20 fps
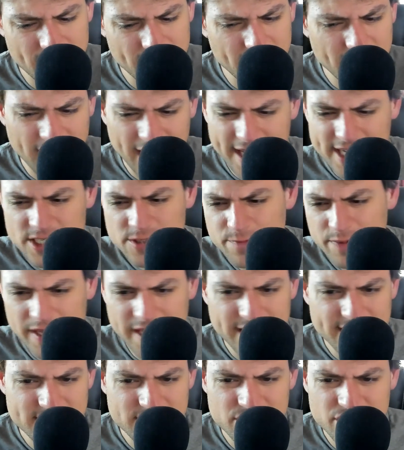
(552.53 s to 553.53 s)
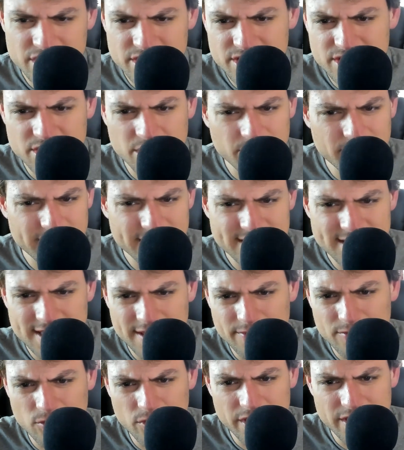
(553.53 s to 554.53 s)
H P is just doing
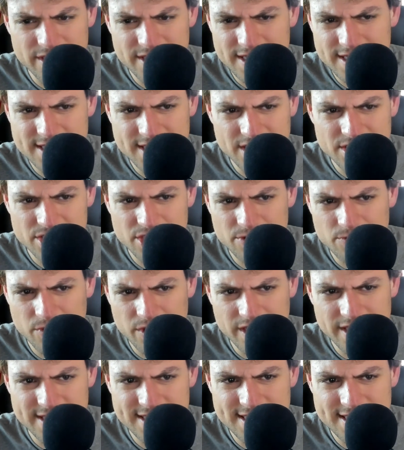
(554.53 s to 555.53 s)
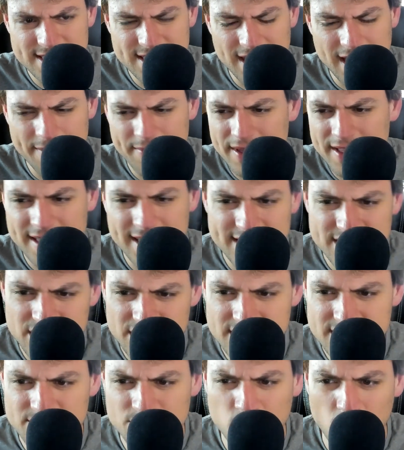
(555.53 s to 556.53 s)
some weird decision where, I mean, they
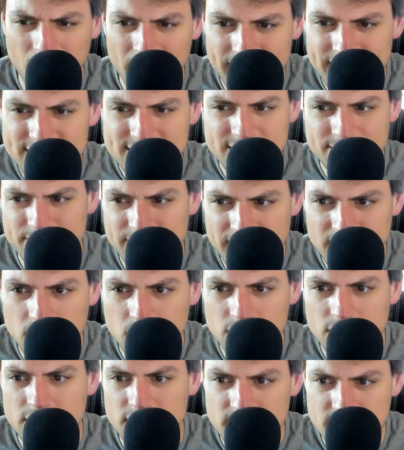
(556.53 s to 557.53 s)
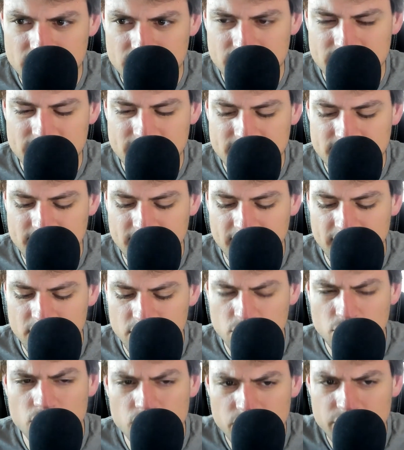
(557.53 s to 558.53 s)
just want it to be uh,
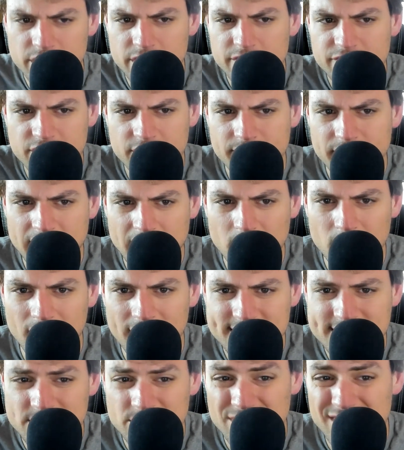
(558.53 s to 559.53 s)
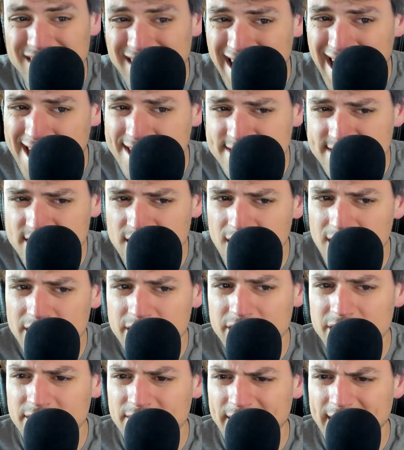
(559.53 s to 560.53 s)
cooler from now on so it lasts
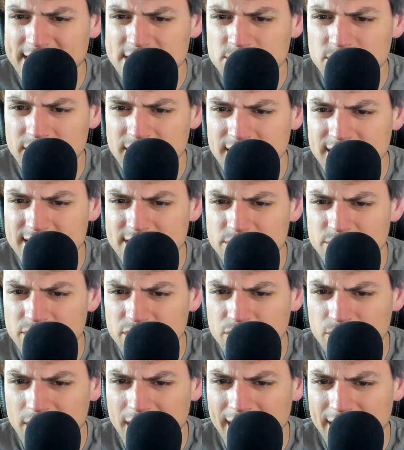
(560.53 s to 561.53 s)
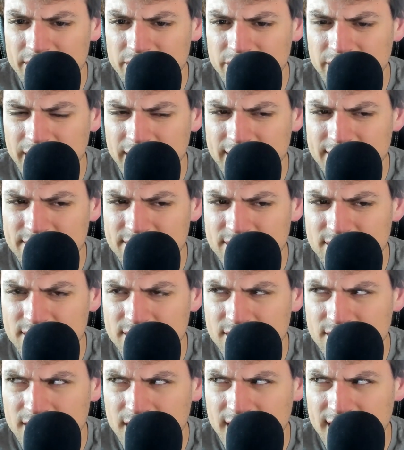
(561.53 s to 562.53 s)
longer, and that's why they do a throttle at
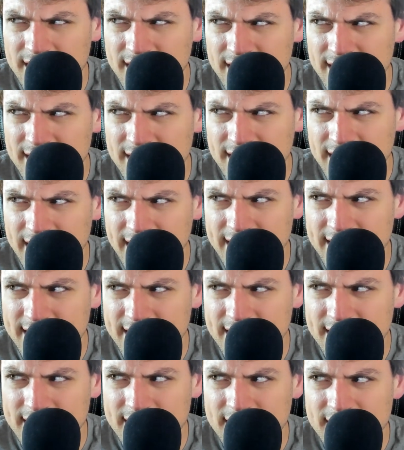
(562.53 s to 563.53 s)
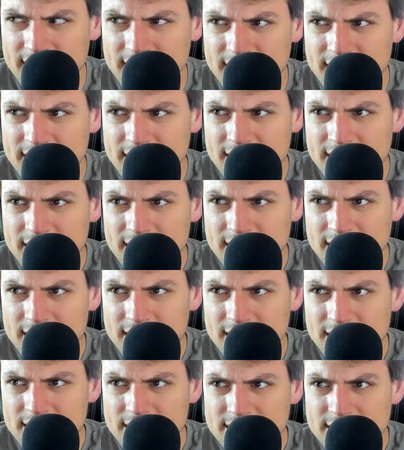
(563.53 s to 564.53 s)
uh,
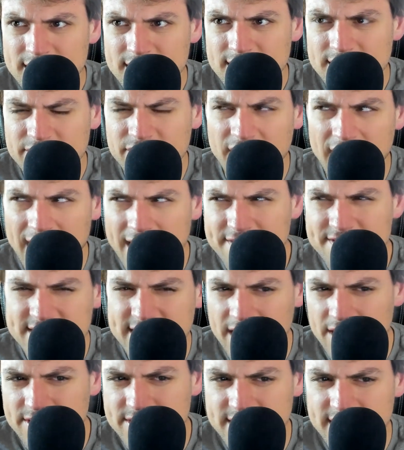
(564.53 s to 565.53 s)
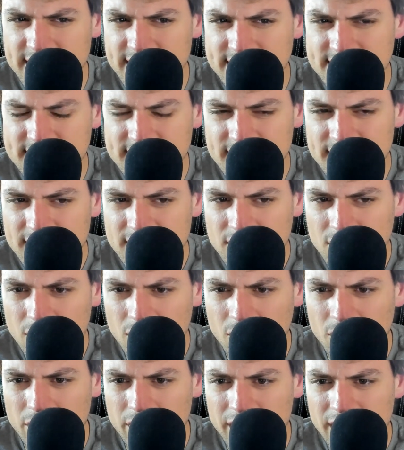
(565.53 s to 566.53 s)
eighty-five Celsius,
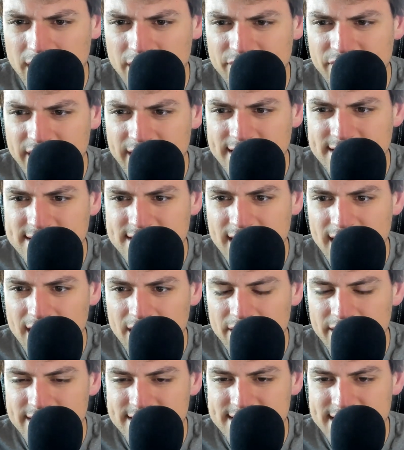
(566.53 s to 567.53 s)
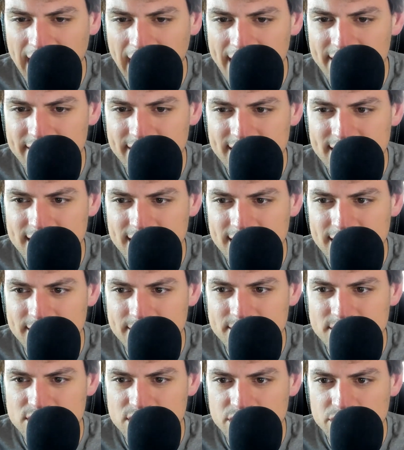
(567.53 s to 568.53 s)
or if Intel is telling
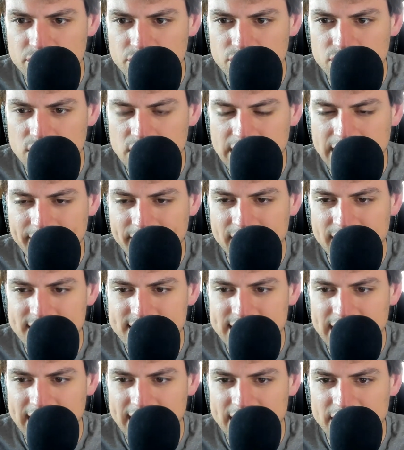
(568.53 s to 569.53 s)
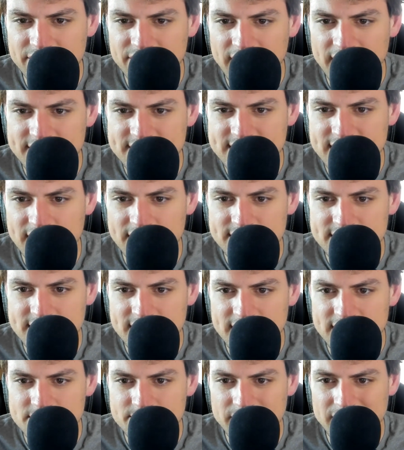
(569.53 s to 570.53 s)
them to limit it to eighty-five
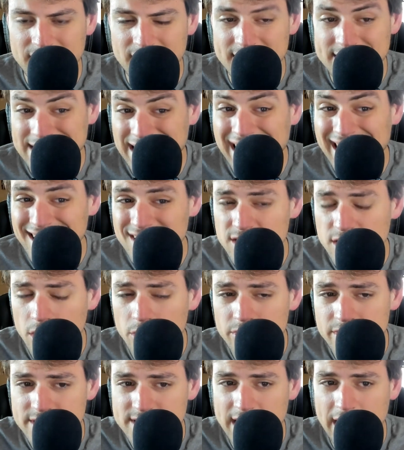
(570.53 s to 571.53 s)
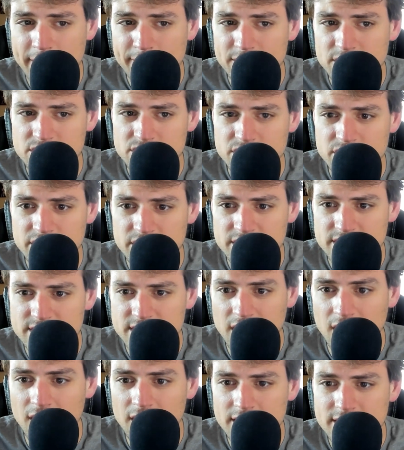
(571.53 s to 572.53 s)
Celsius because at lower temperatures,
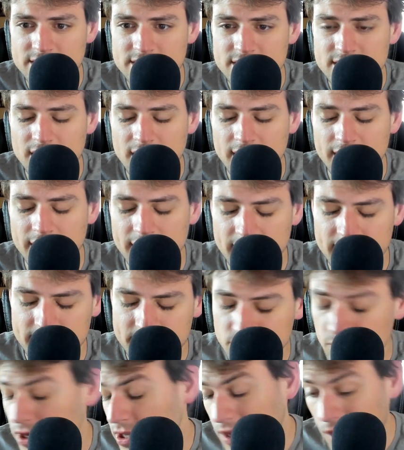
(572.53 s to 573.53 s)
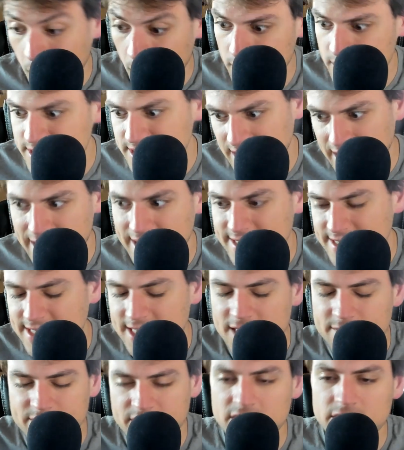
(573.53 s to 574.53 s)
cards, uh, well, cards and
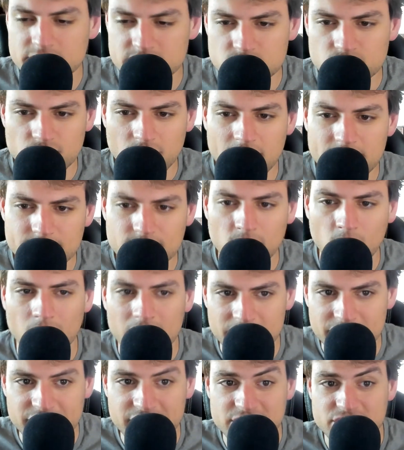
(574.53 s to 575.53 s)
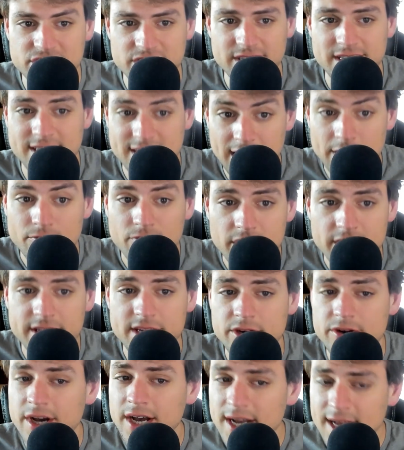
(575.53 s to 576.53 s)
C P Us run more efficiently. They really
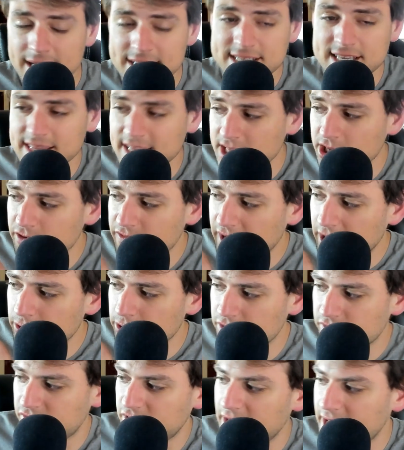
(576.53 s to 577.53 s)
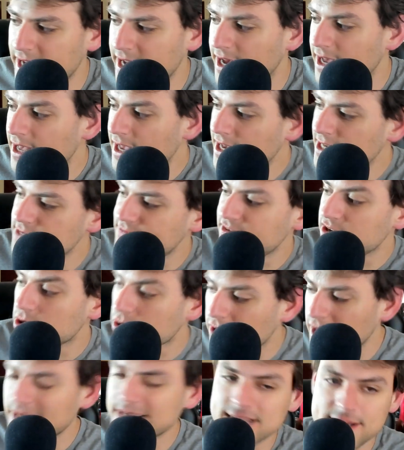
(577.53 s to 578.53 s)
do. That's the thing you found with Vega, is if you
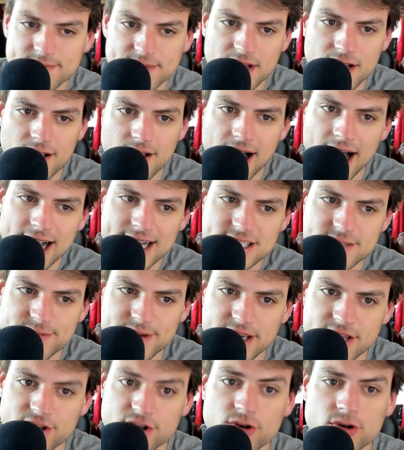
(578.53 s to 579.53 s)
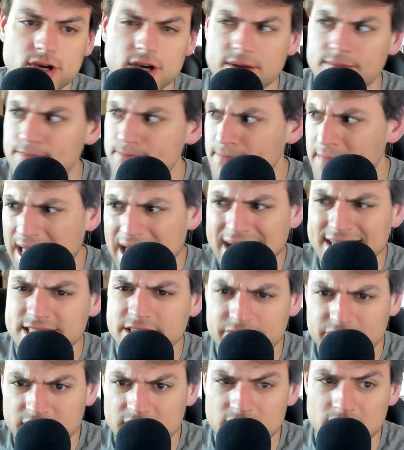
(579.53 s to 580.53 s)
cranked up the clock speed, you could
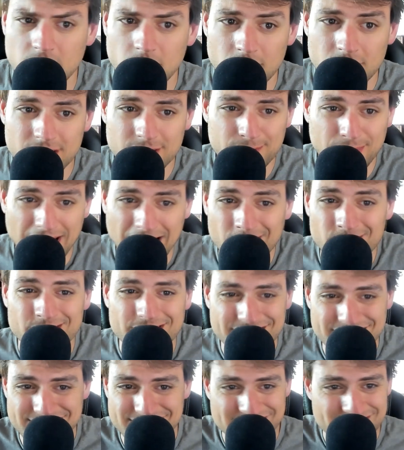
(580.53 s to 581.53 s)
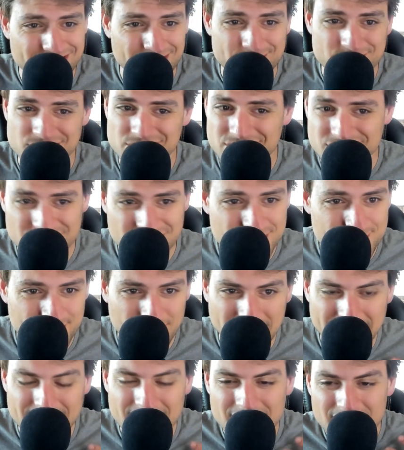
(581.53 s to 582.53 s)
massively lower power consumption just
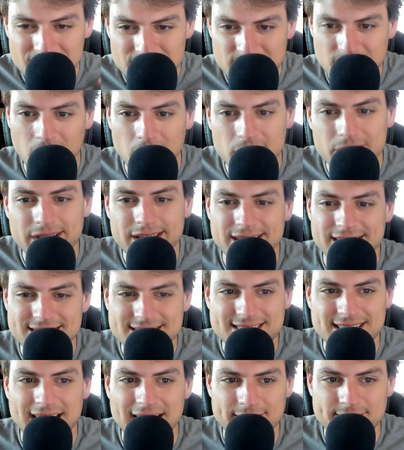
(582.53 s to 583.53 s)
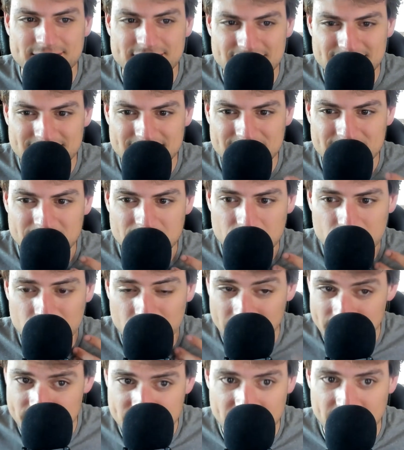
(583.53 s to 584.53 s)
by lowering its temps
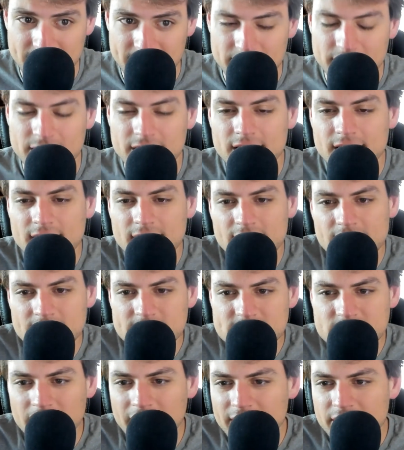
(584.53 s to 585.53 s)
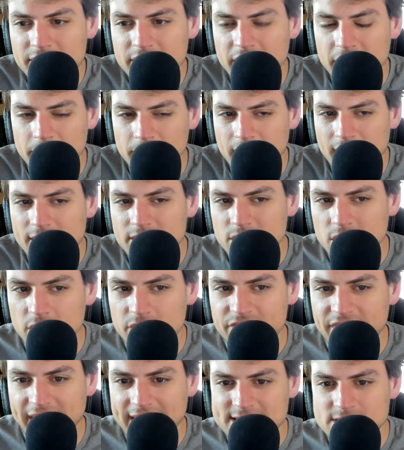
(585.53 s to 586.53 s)
right there. So I don't know. I don't know
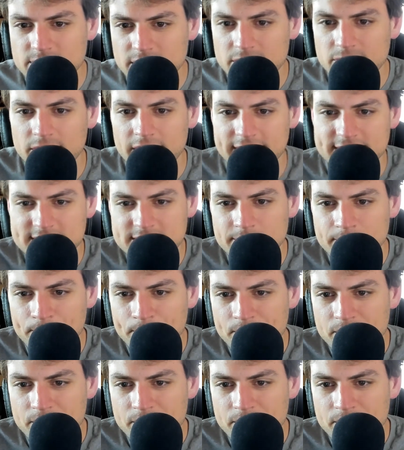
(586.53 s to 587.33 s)
if that's what it was.